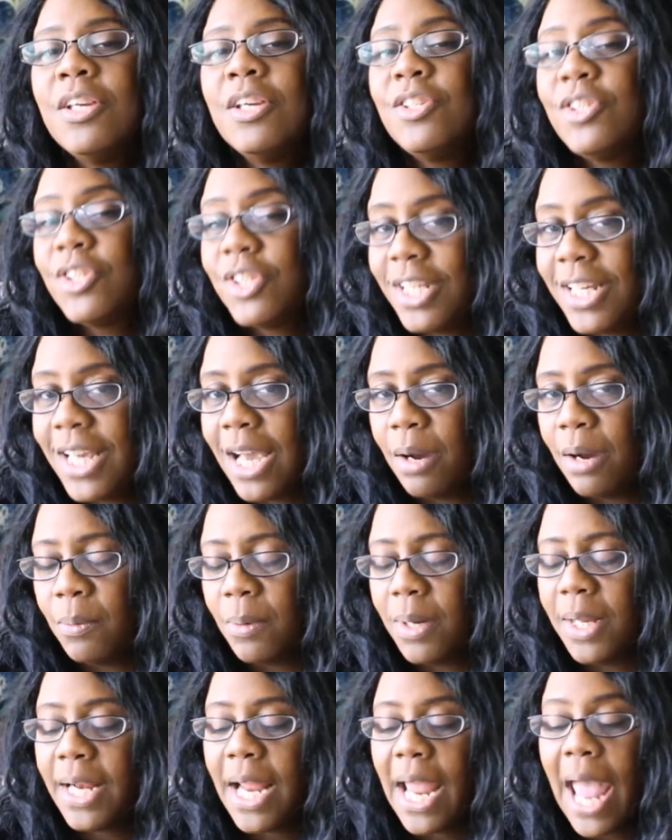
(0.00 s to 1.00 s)
She got
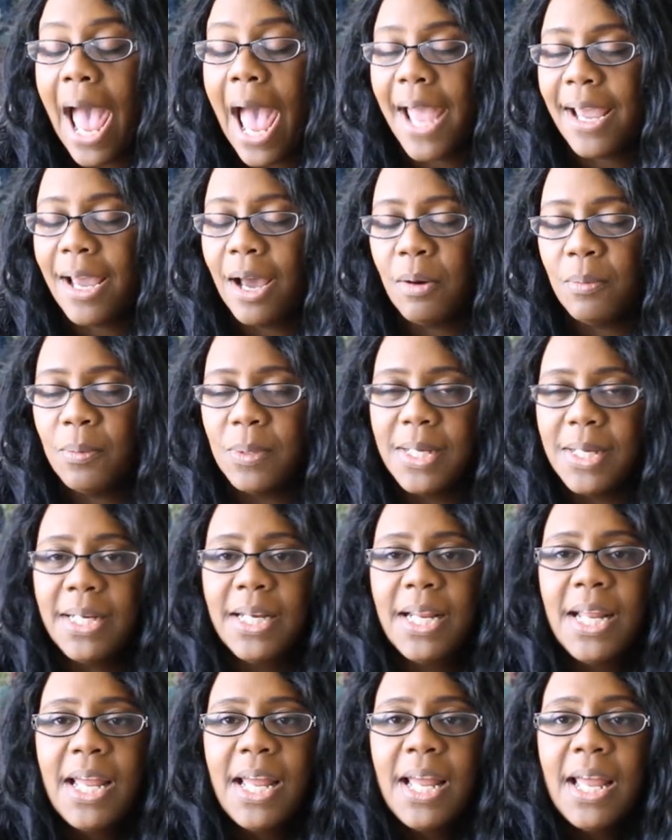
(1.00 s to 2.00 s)
one, I got
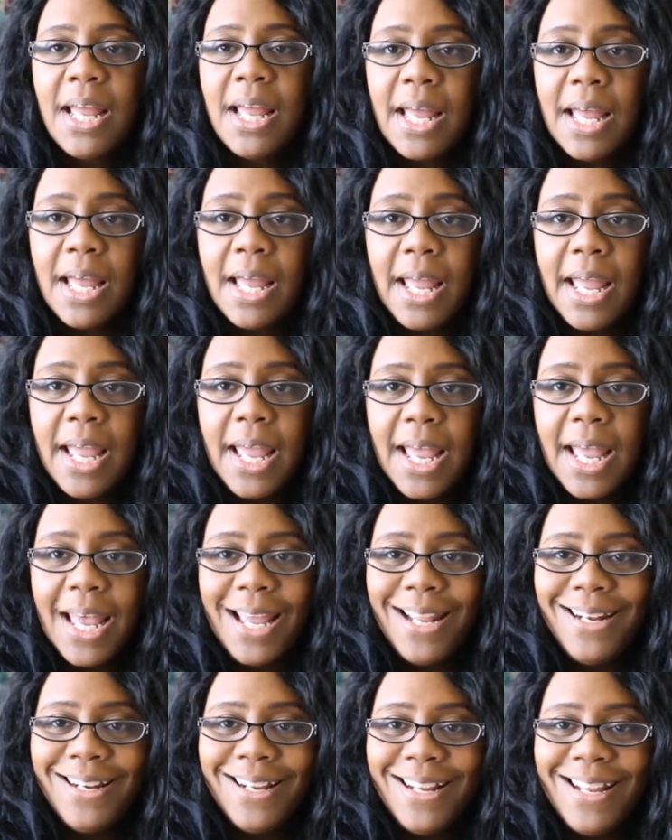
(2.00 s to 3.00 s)
one,
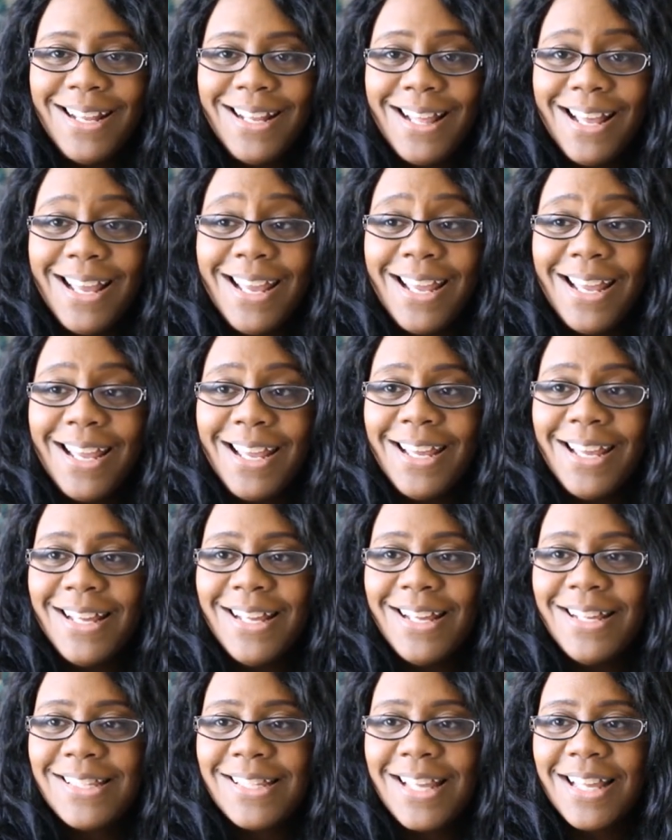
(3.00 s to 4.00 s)
and it
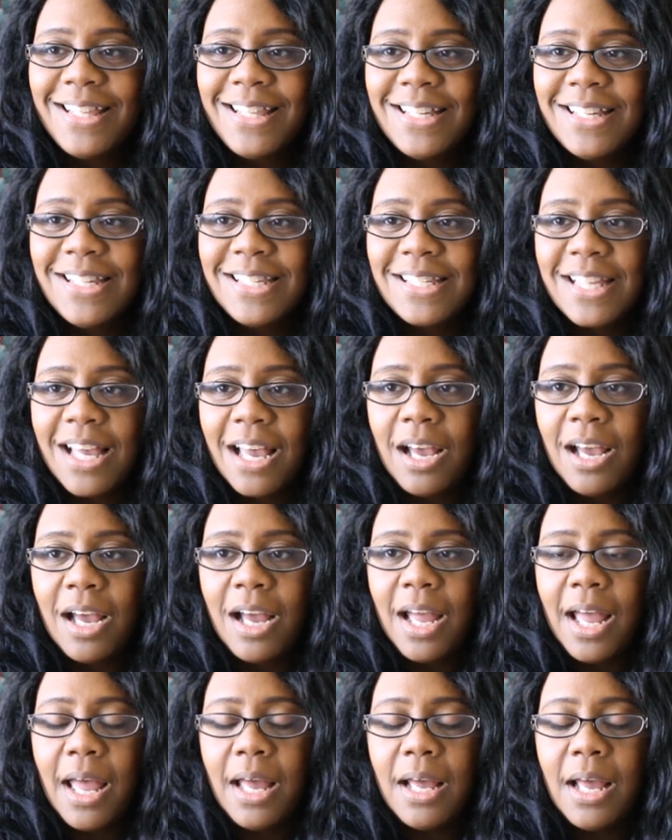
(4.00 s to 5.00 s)
is this
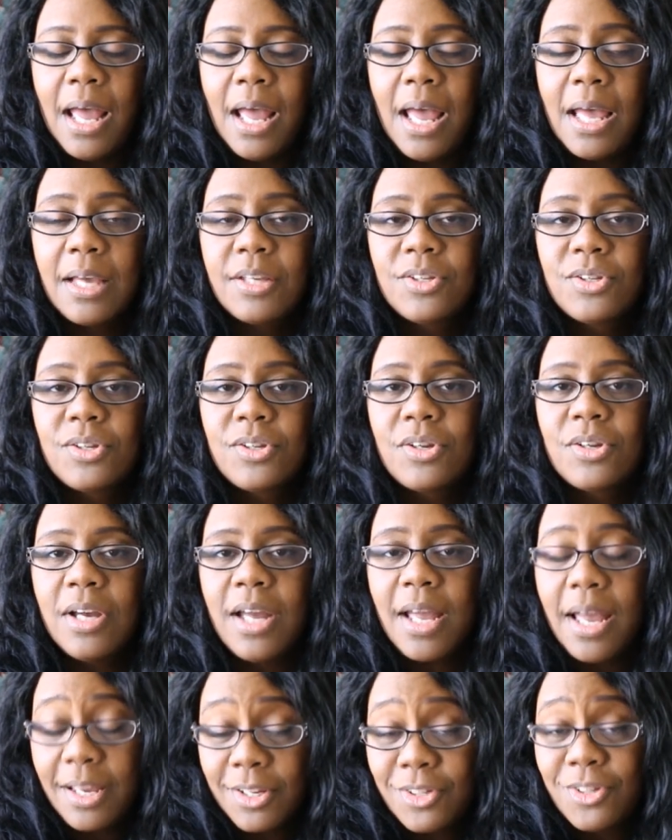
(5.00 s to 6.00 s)

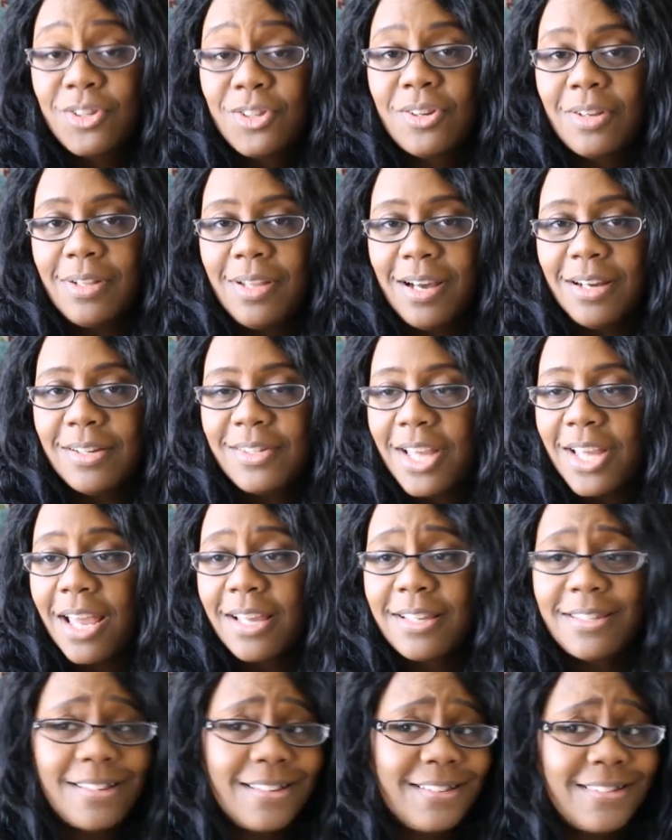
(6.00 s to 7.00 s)
extra, extra large
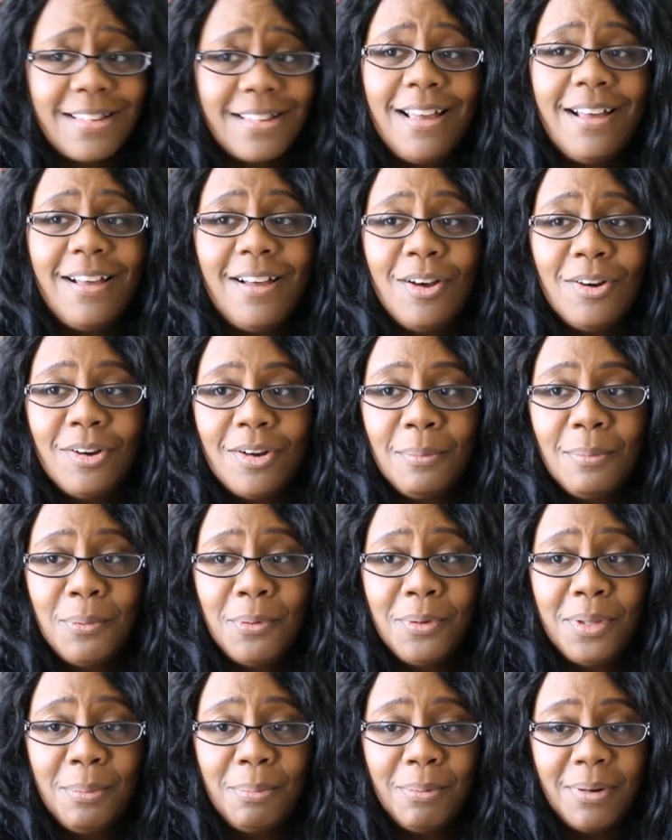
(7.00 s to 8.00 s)
X X L
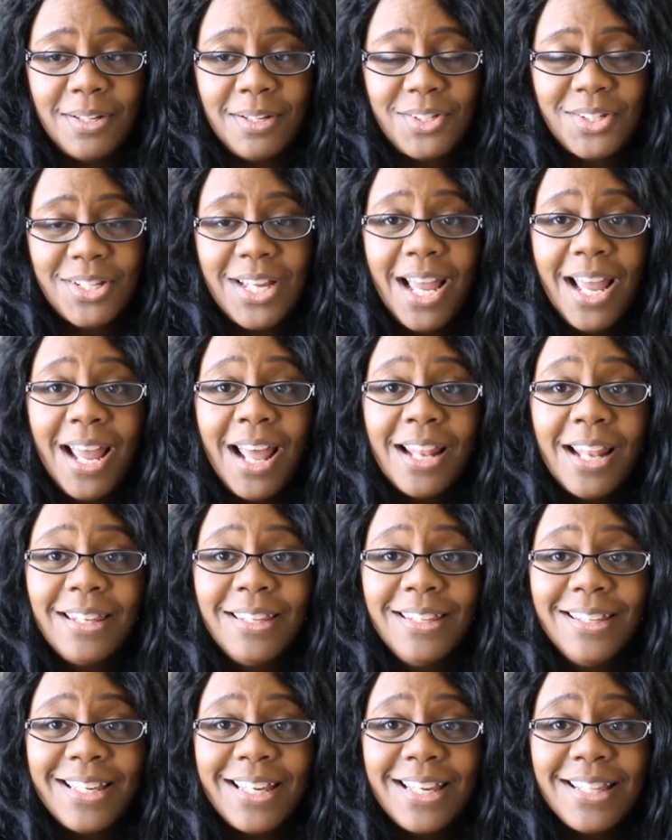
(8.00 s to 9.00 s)
kabuki brush.
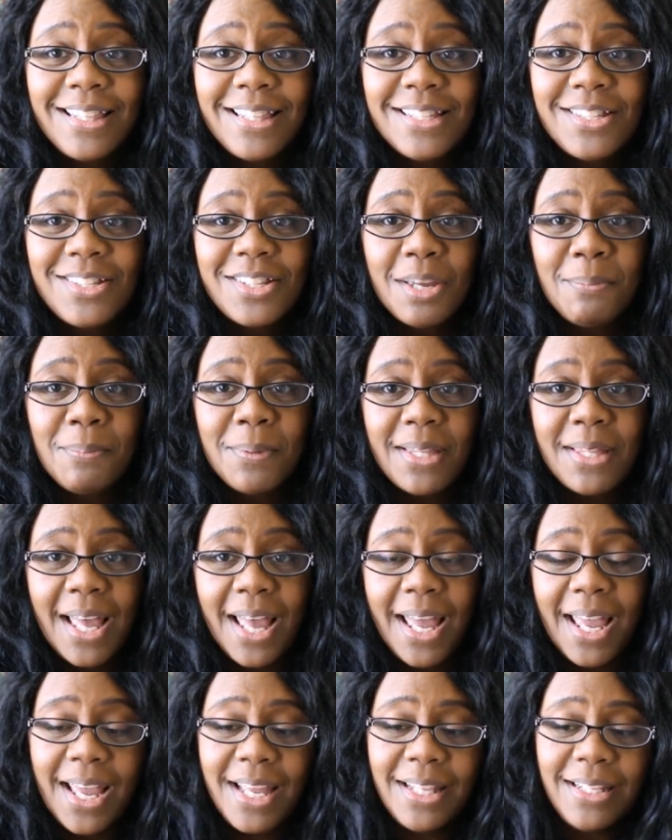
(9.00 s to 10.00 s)
Look at the shape of
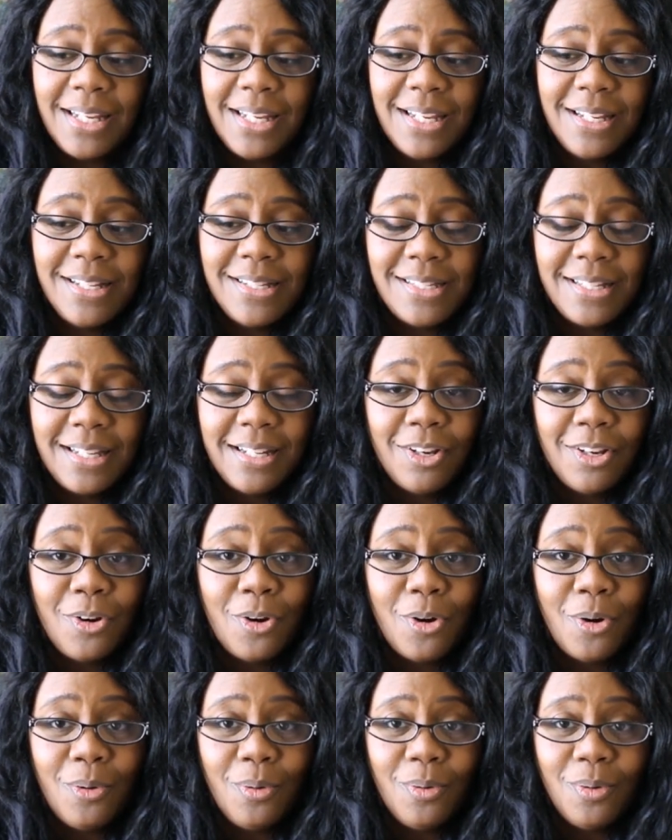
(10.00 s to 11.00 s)
that, and it is in a
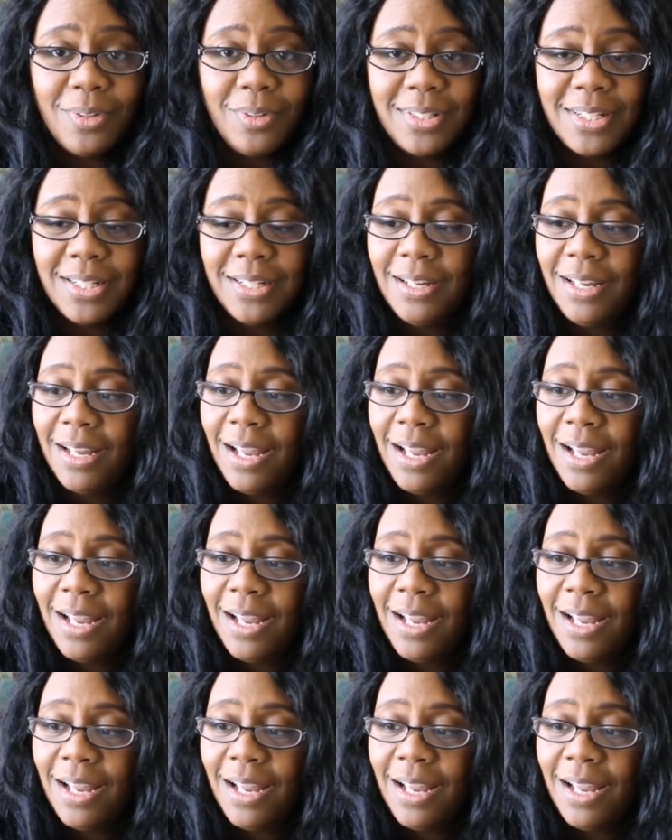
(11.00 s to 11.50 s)
gold.